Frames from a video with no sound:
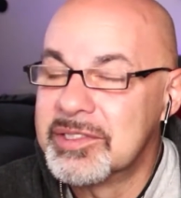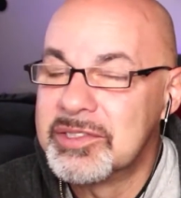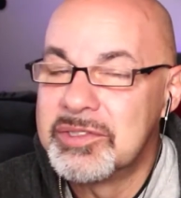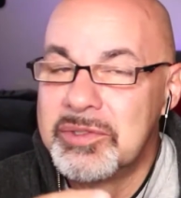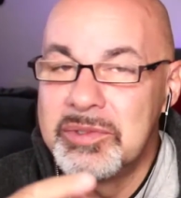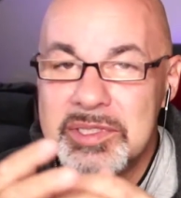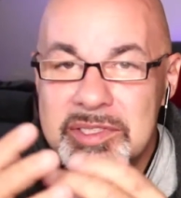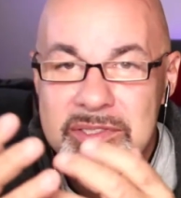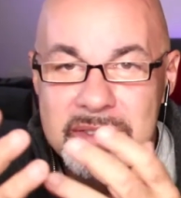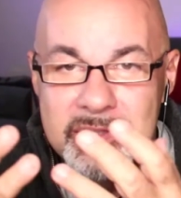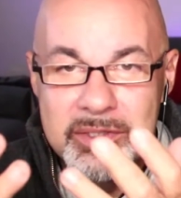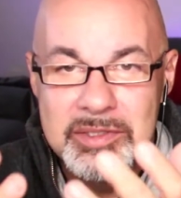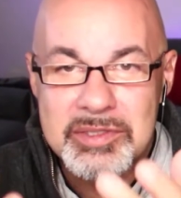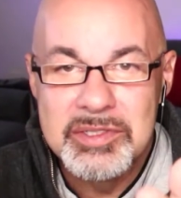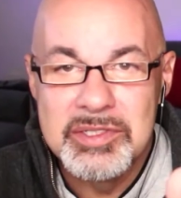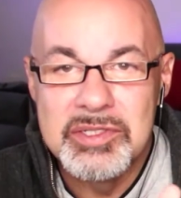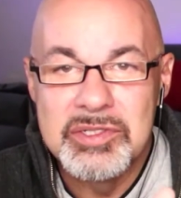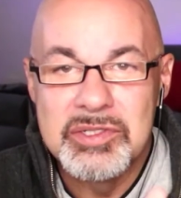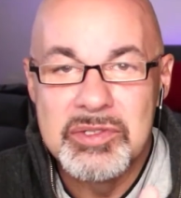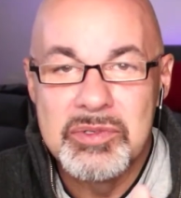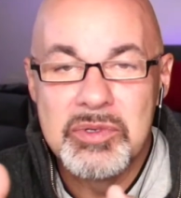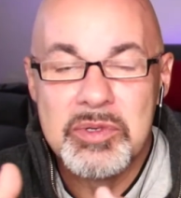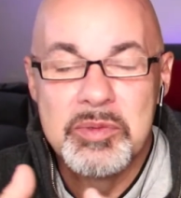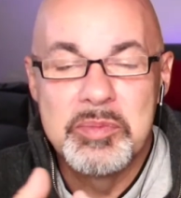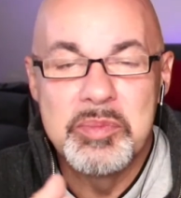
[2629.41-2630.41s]
So he starts
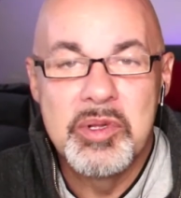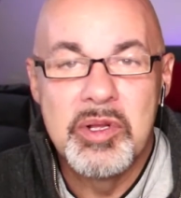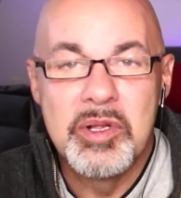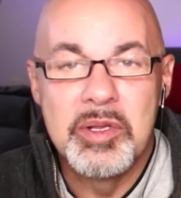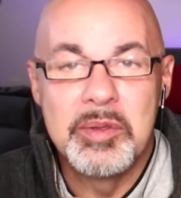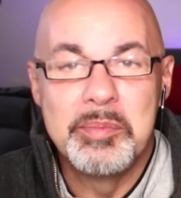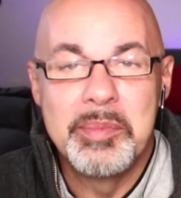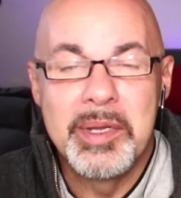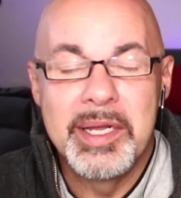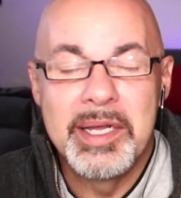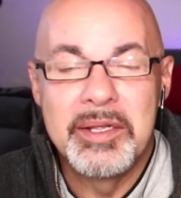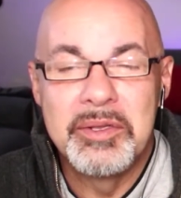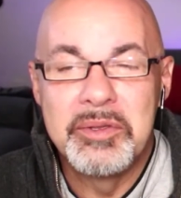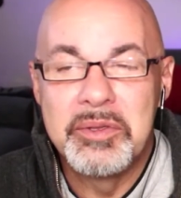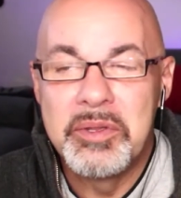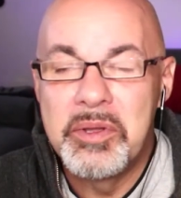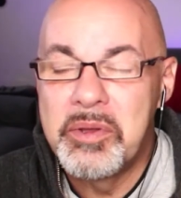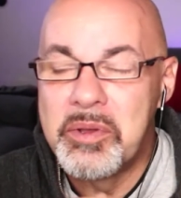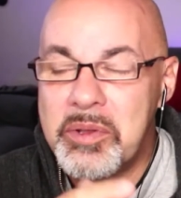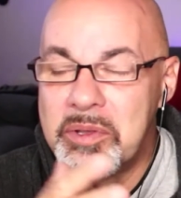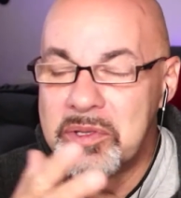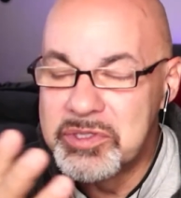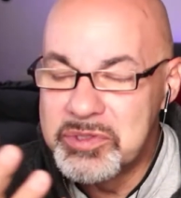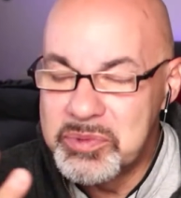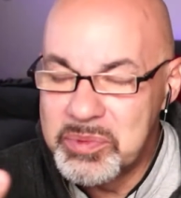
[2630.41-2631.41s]
this group called
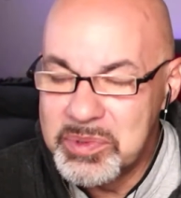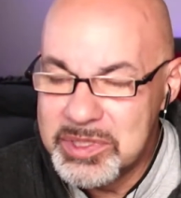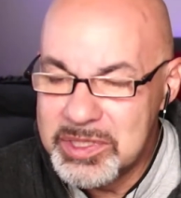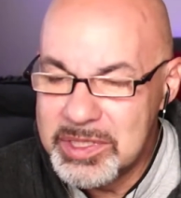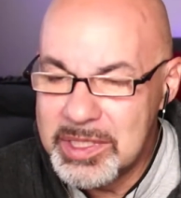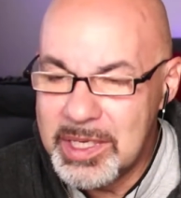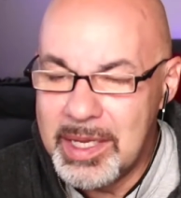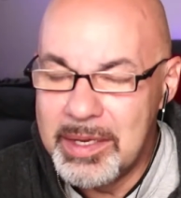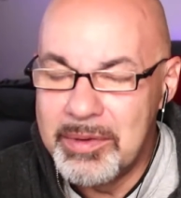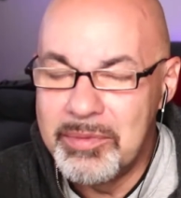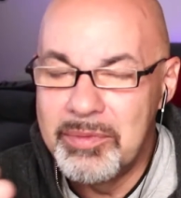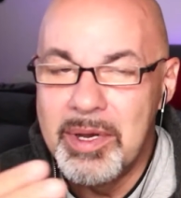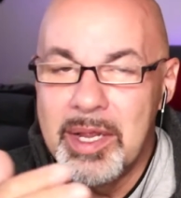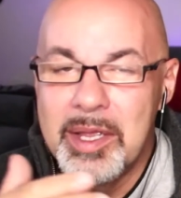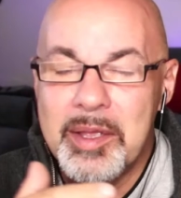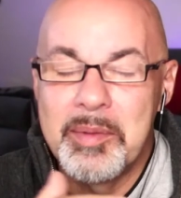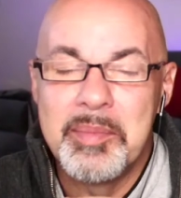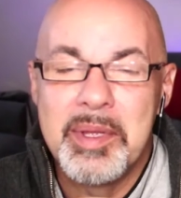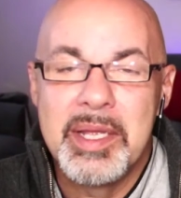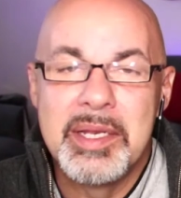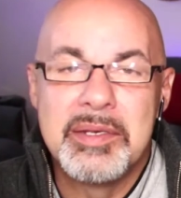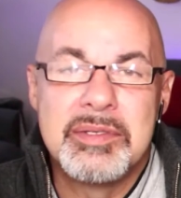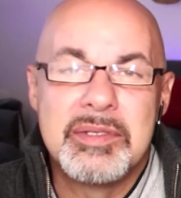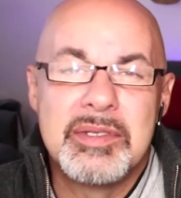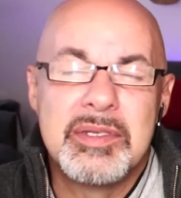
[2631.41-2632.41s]
Biologos, which I
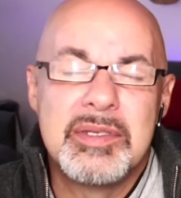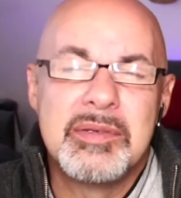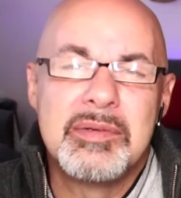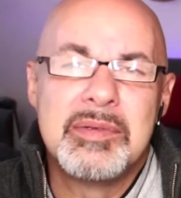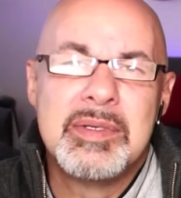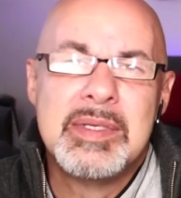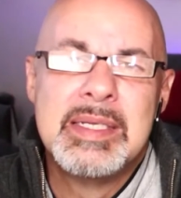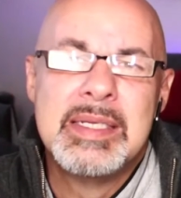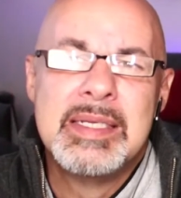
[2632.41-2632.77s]
recommend to you.